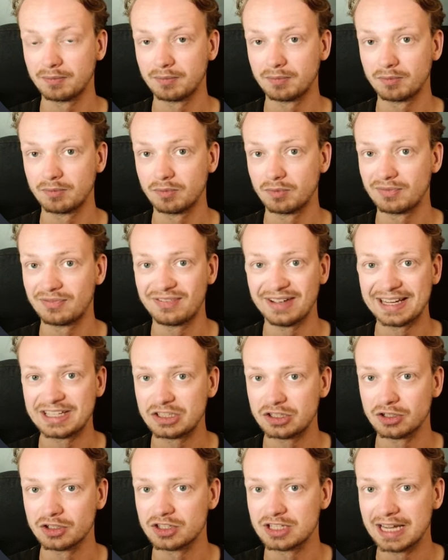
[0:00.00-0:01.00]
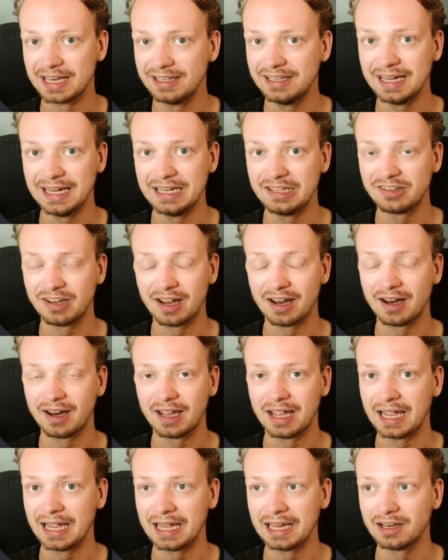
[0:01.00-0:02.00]
fetches that data
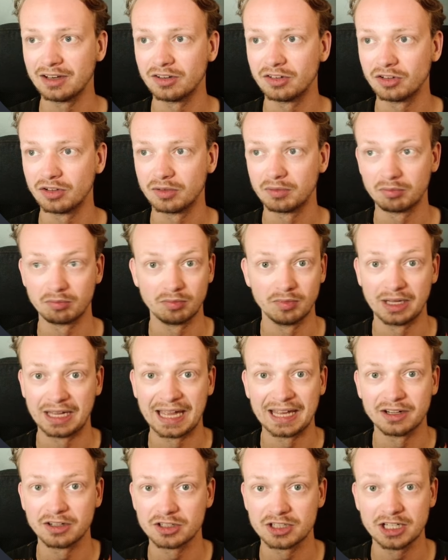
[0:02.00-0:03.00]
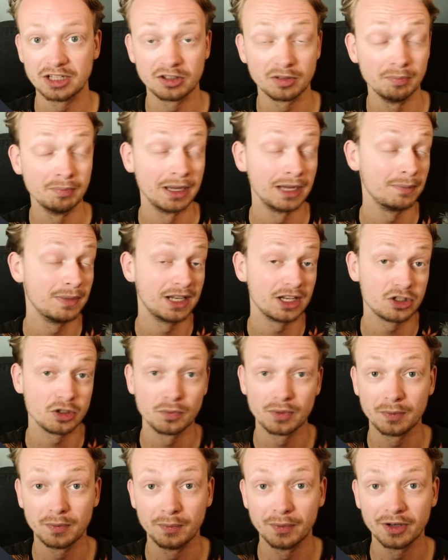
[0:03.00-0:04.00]
and renders it. Maybe that's
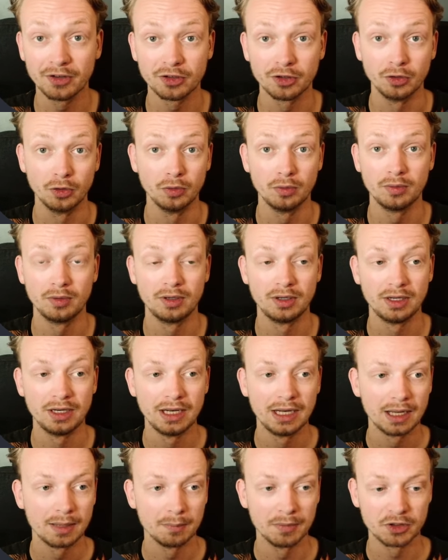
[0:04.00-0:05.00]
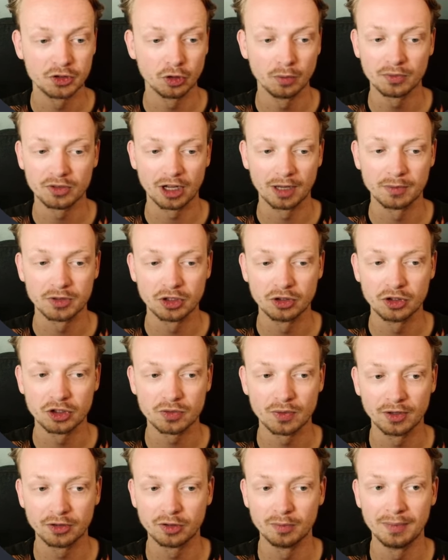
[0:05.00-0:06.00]
something we want to do, But sometimes you just
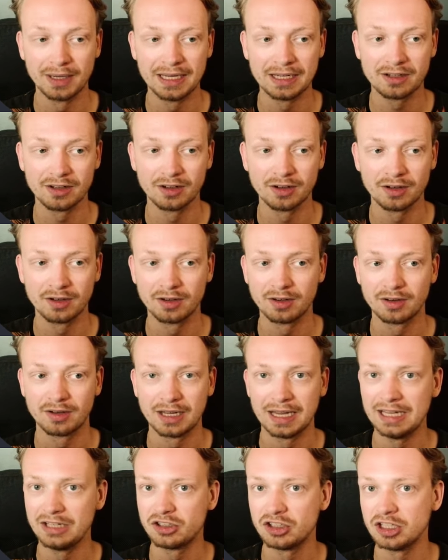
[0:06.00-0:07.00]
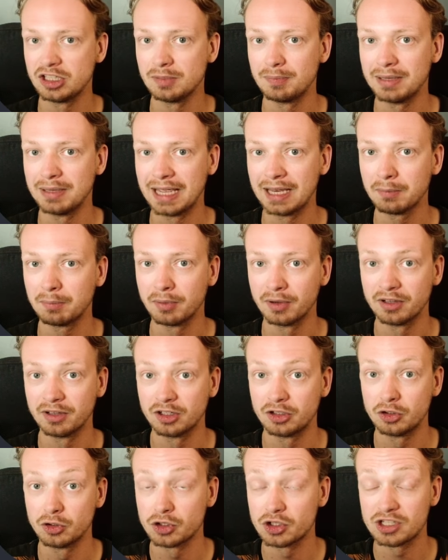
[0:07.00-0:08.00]
want to make an HTTP endpoint that
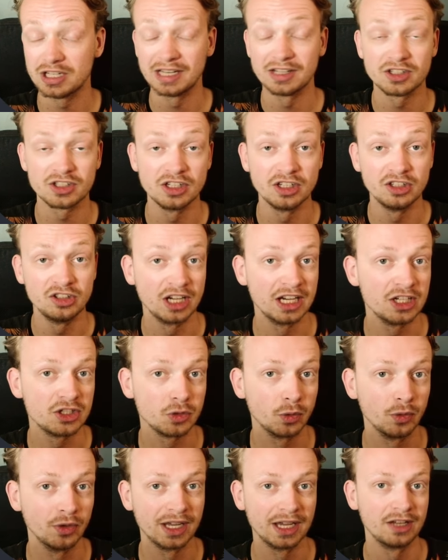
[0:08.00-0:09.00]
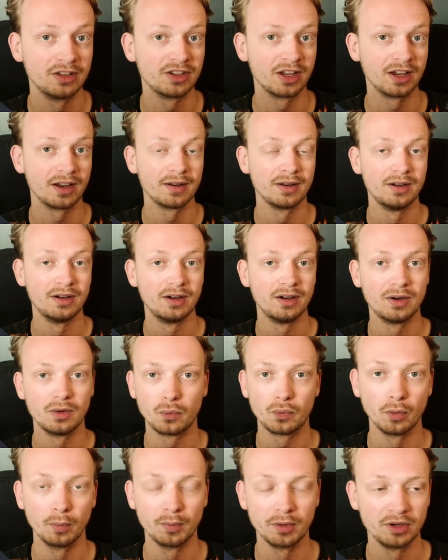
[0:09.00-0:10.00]
just sends the JSON data
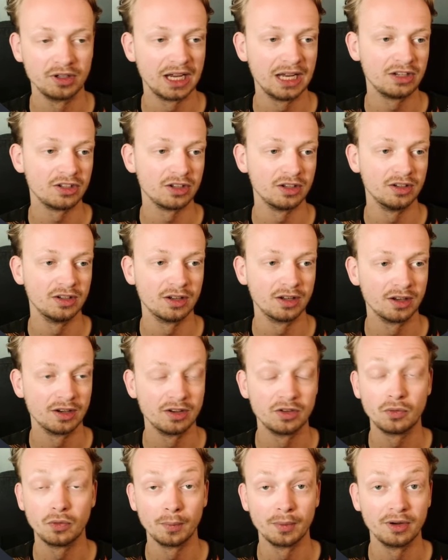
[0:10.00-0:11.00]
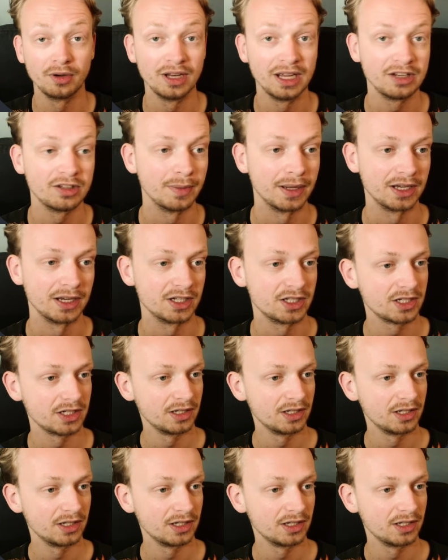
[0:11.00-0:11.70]
from your database.